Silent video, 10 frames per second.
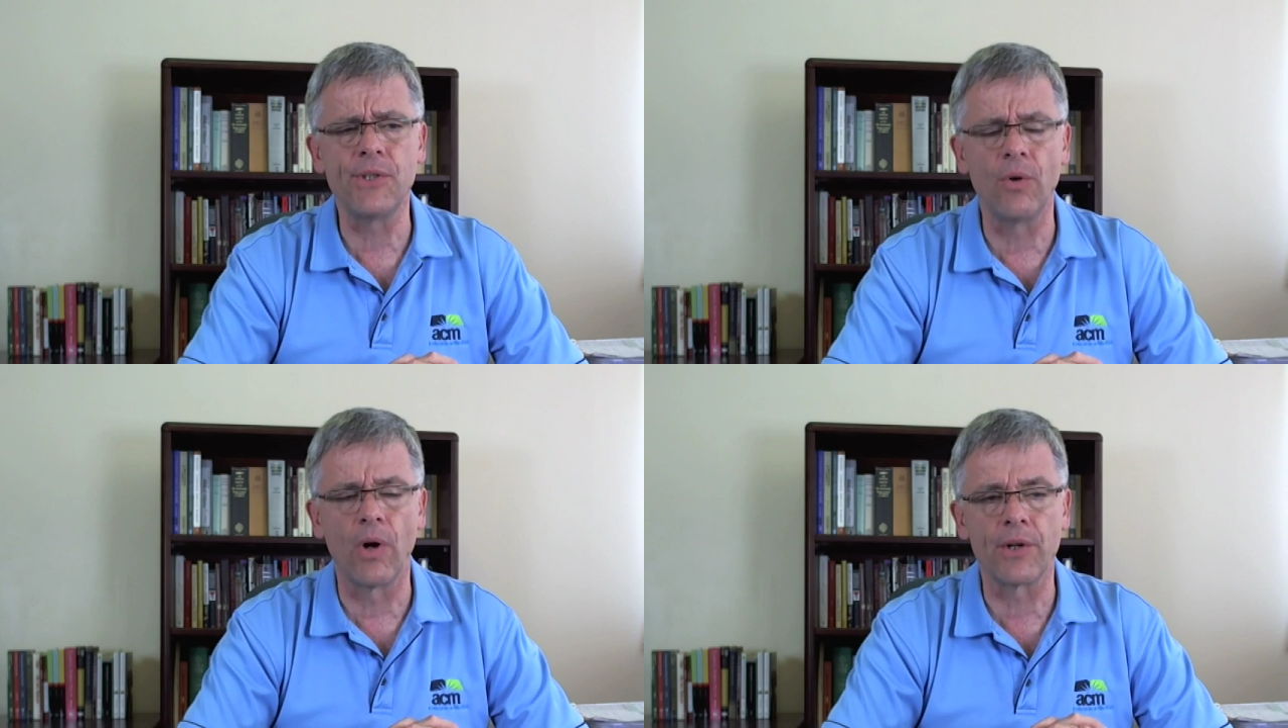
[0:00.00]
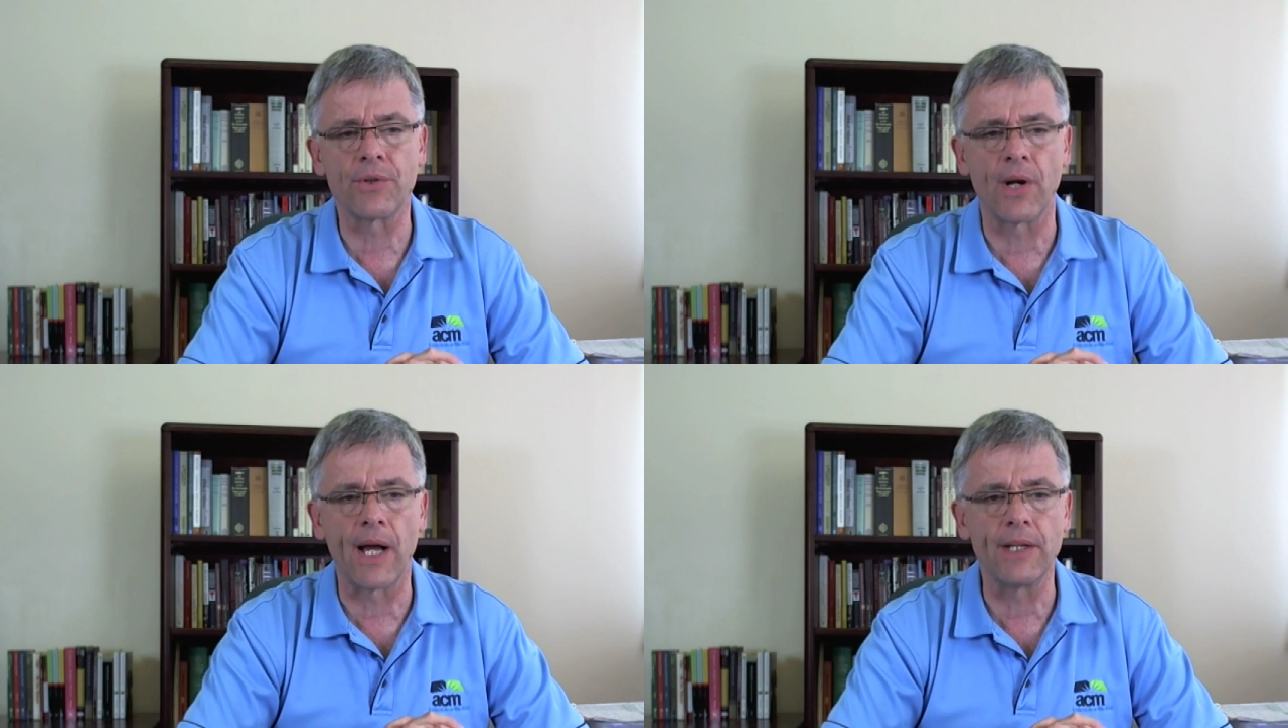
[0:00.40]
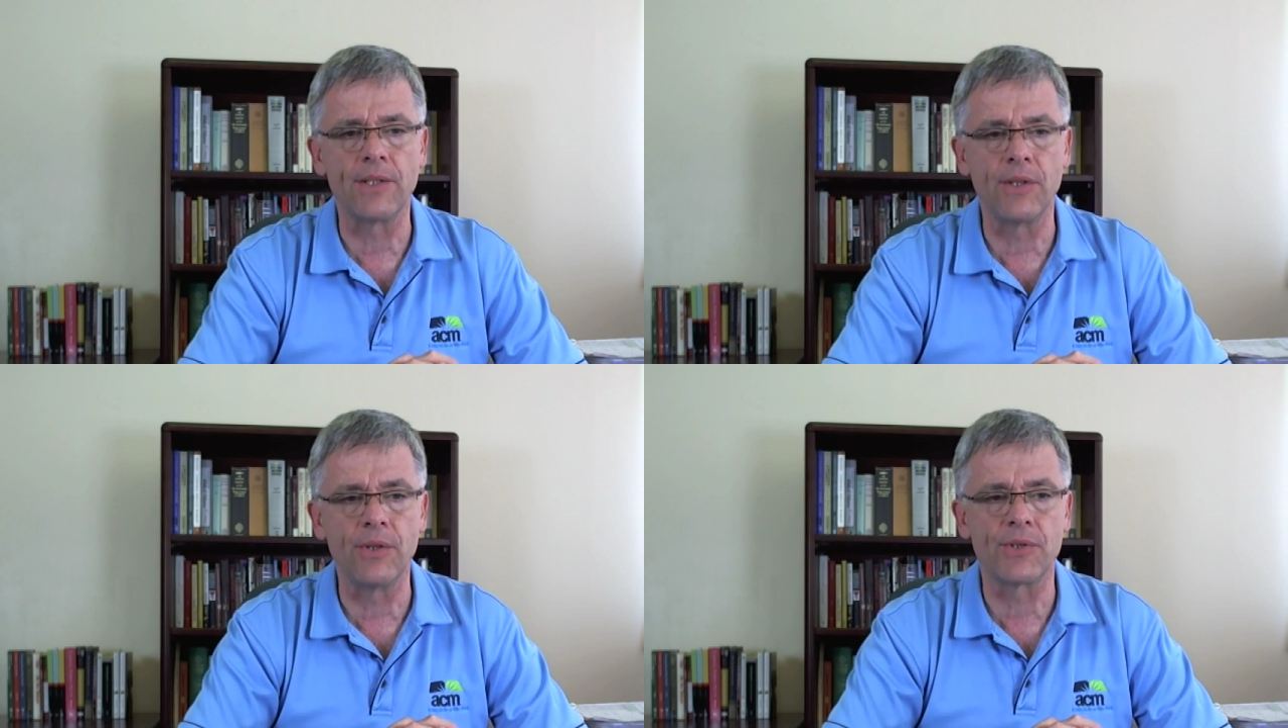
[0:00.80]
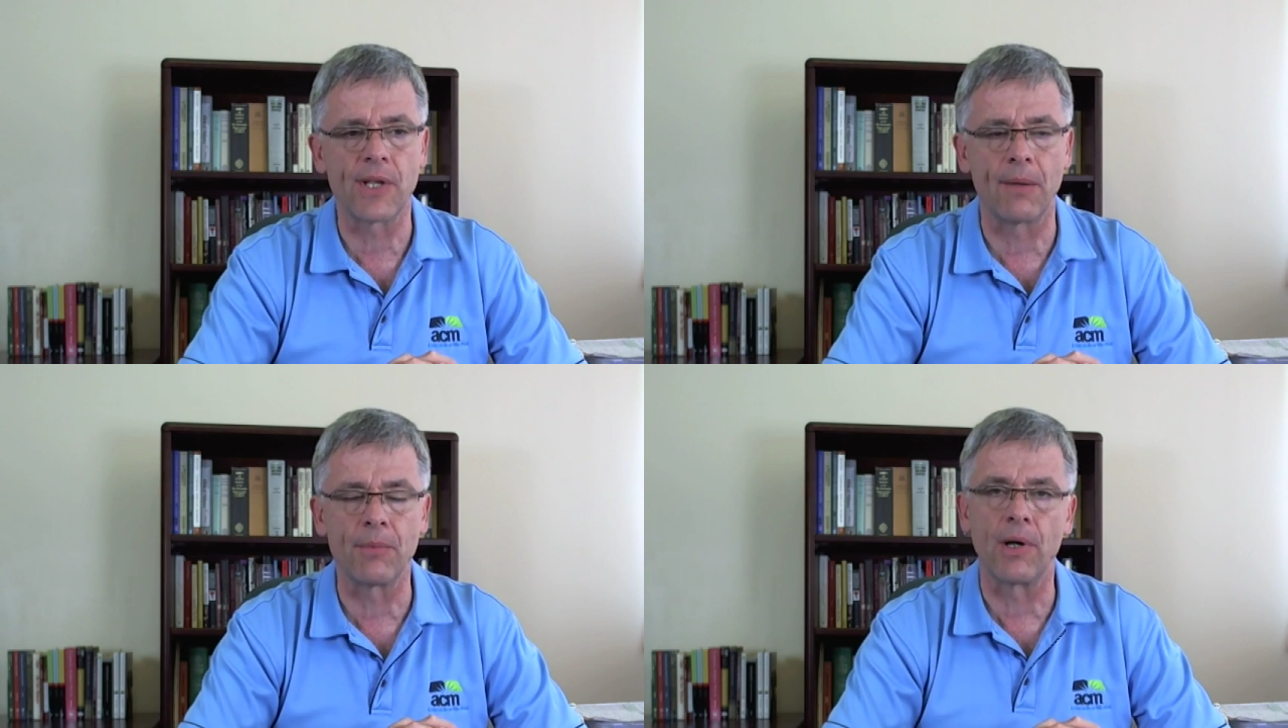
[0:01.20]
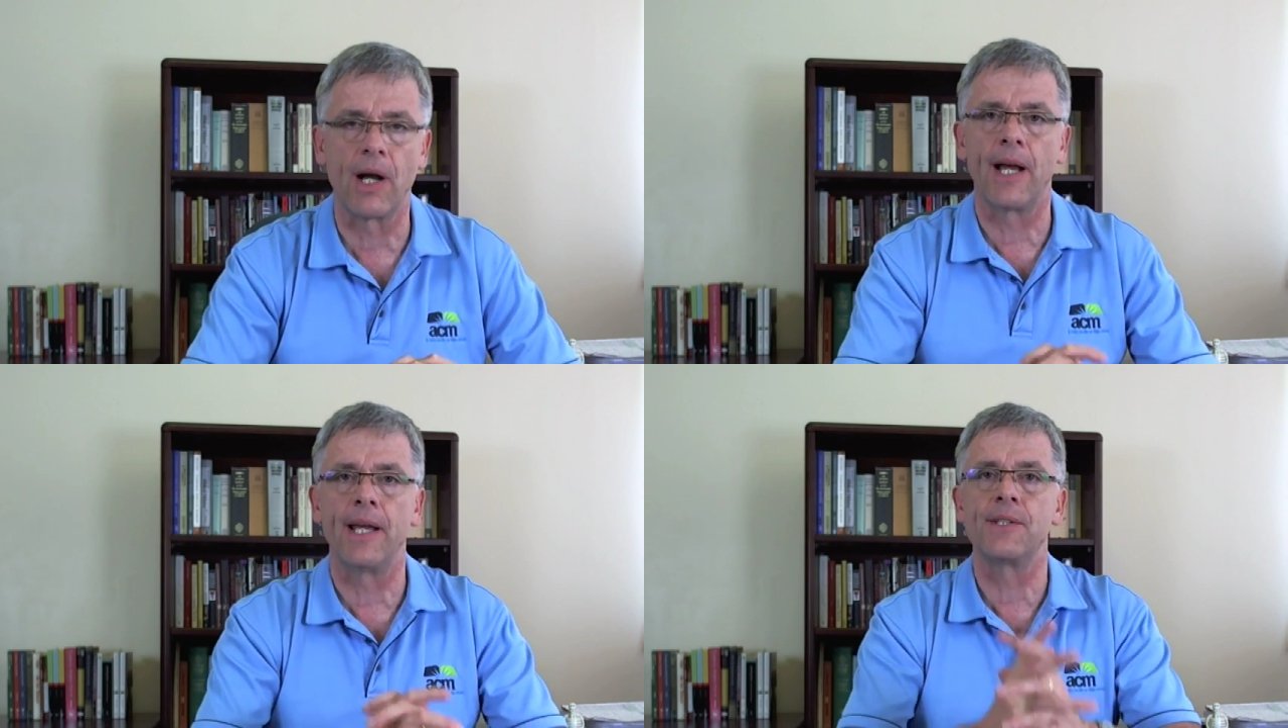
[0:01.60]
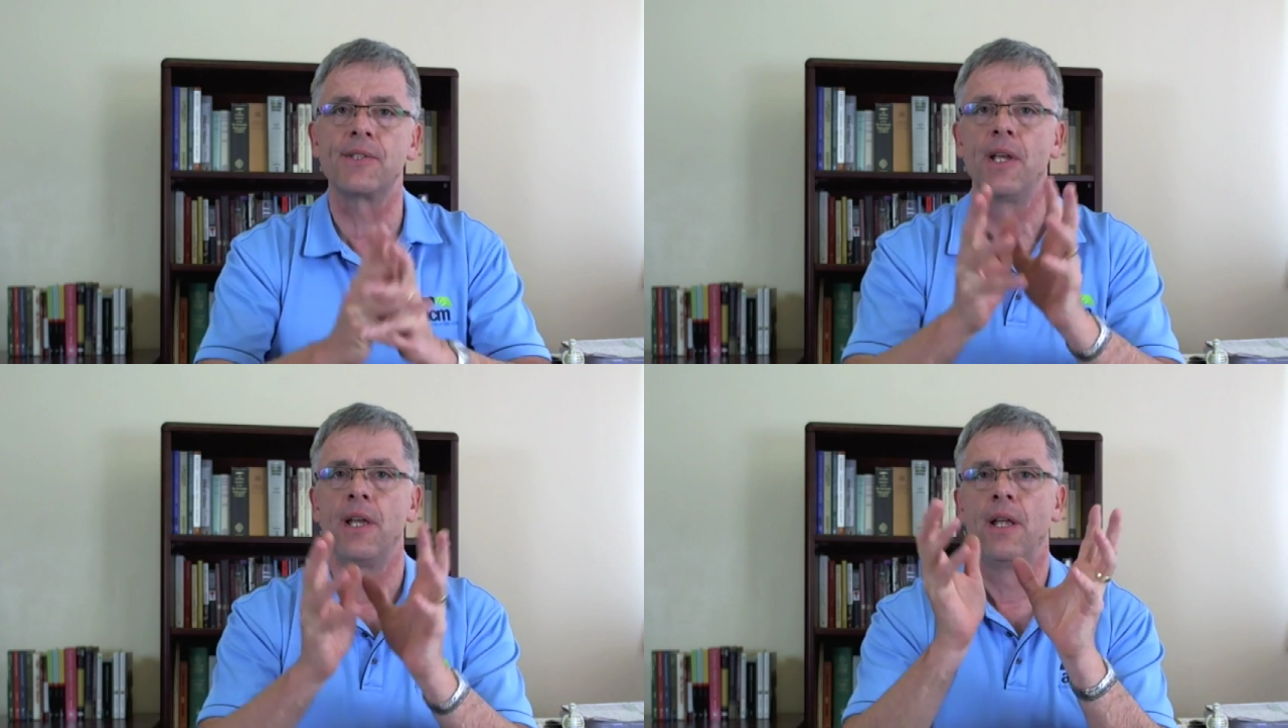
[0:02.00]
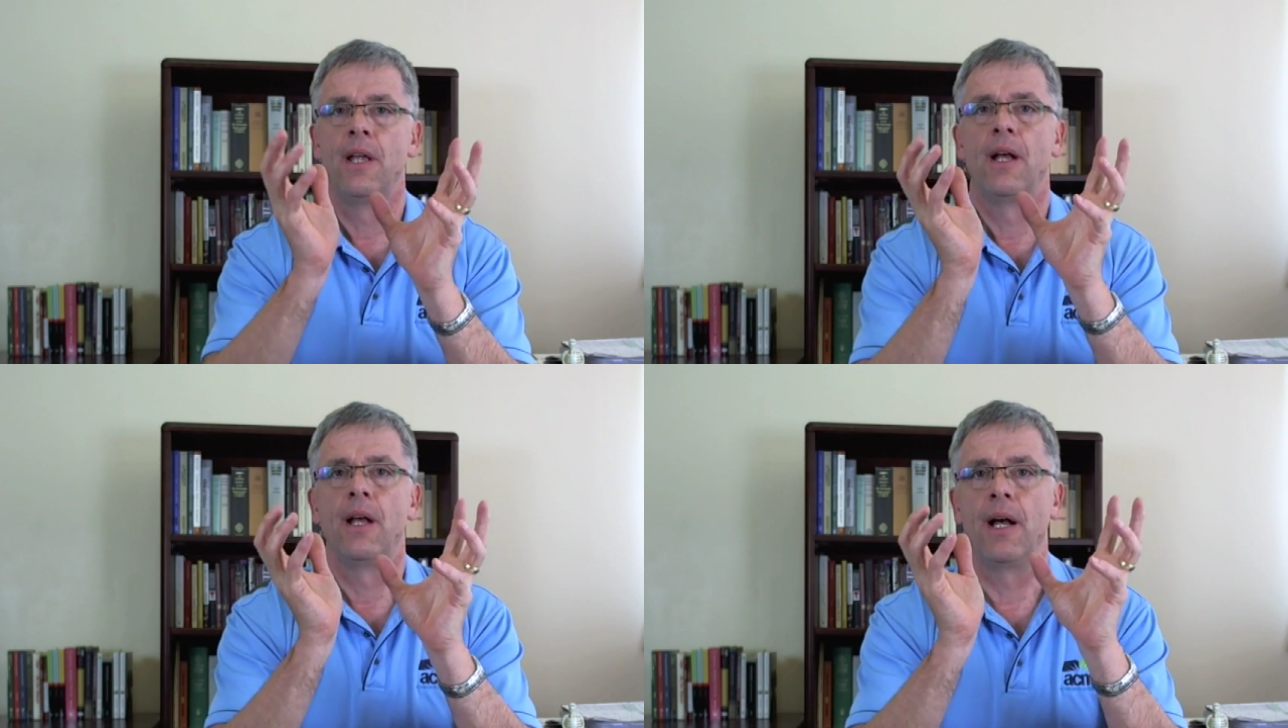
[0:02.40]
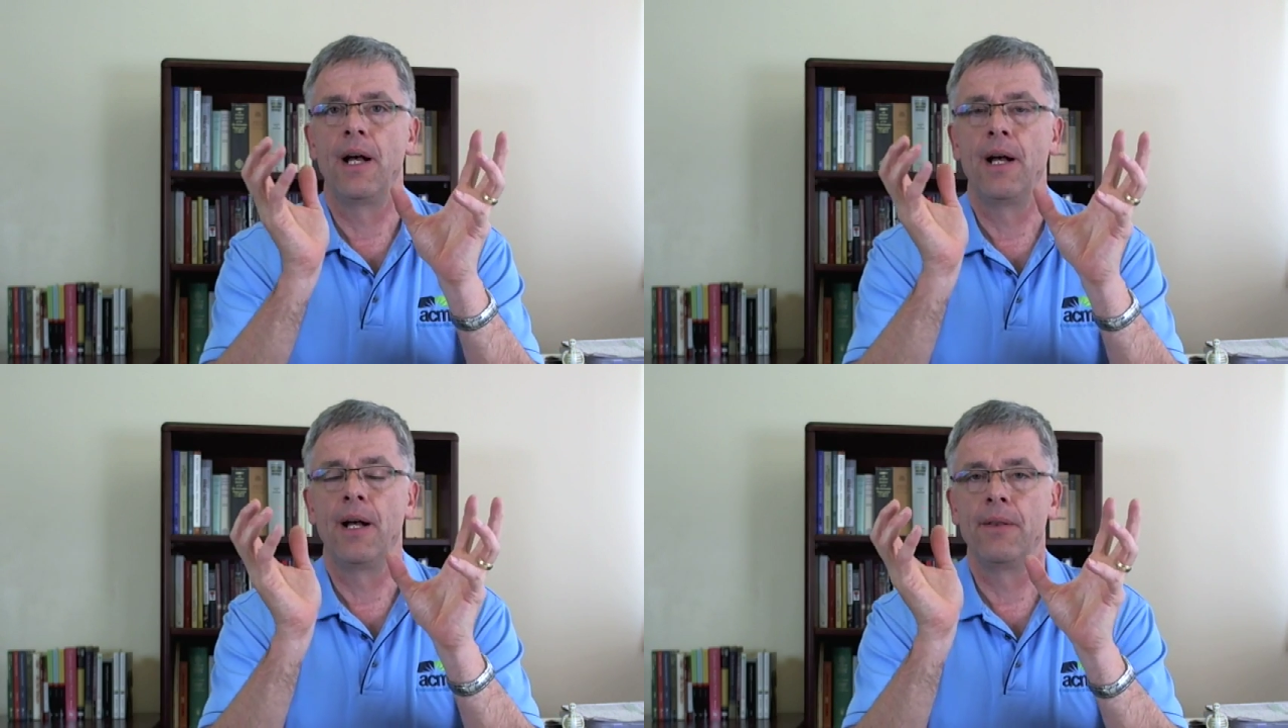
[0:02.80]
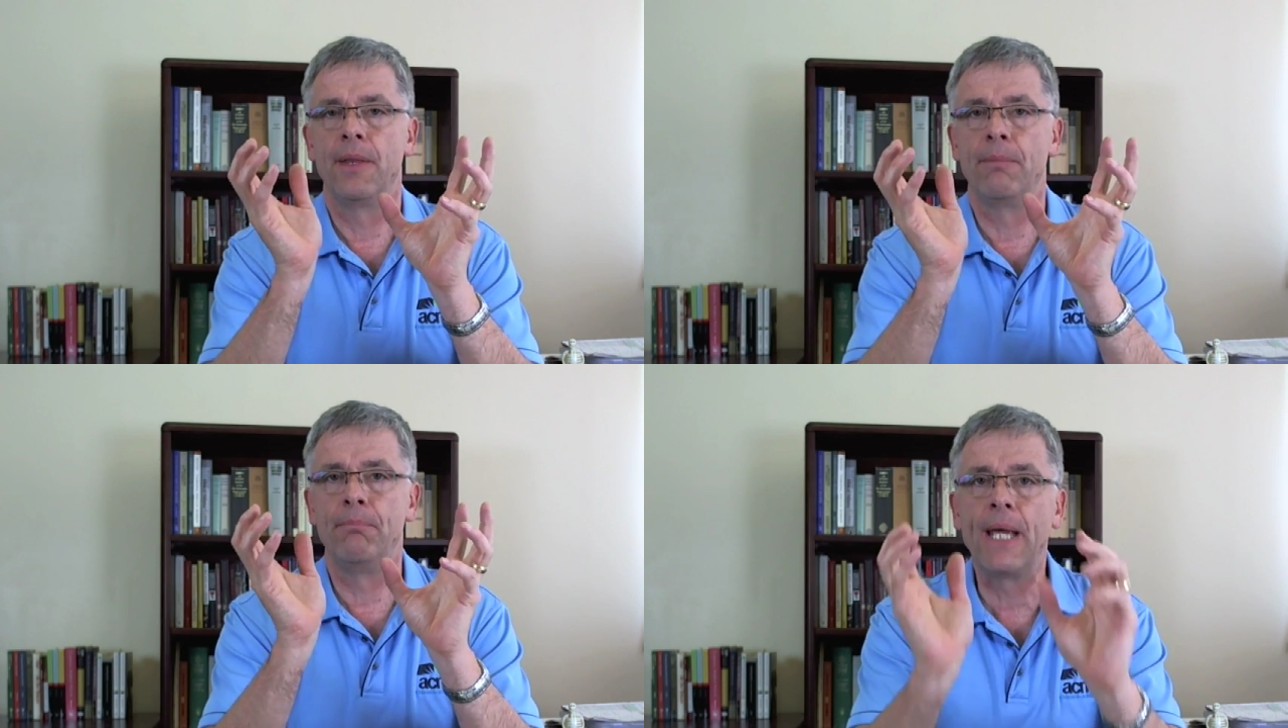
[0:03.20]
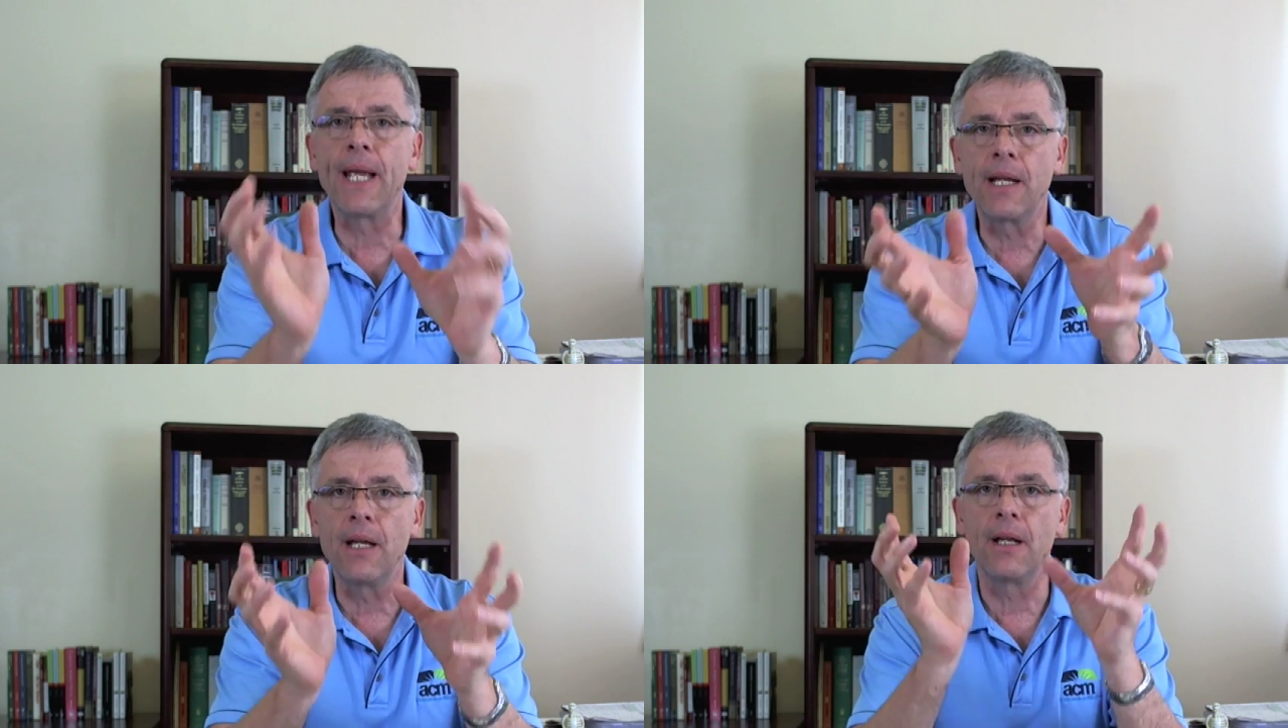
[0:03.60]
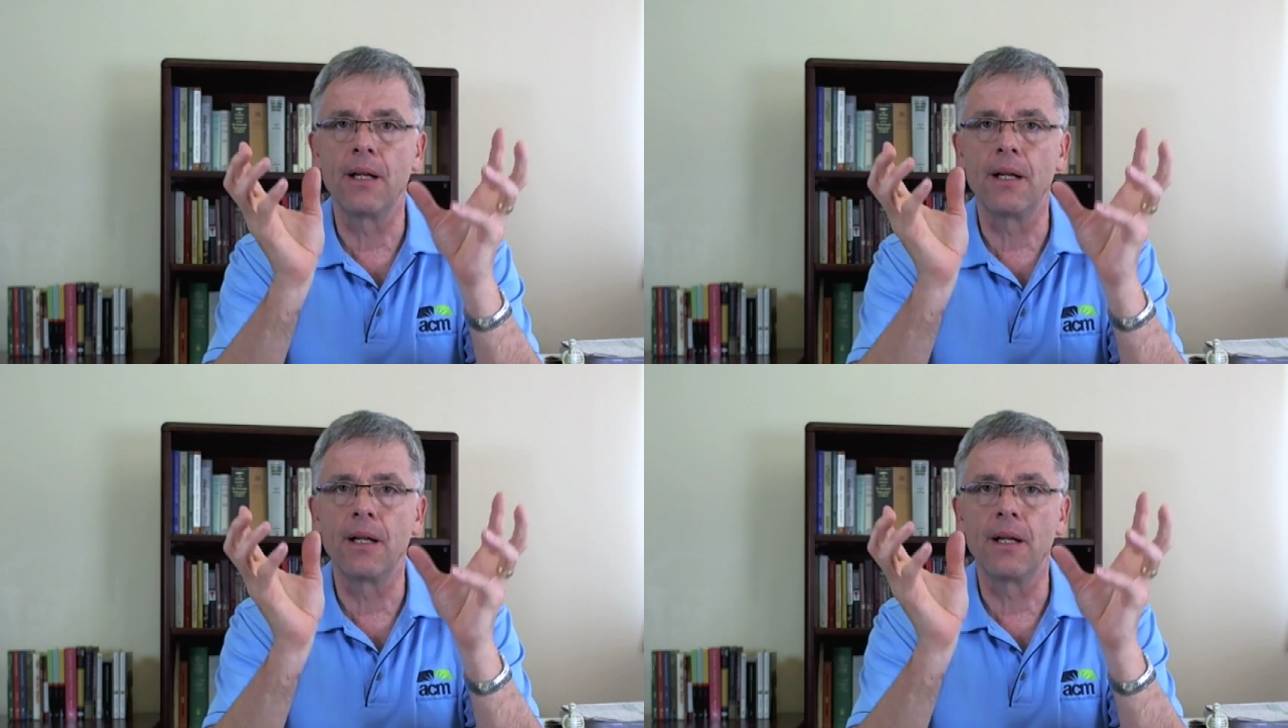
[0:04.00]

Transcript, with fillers: you are trying to summarize uh, the big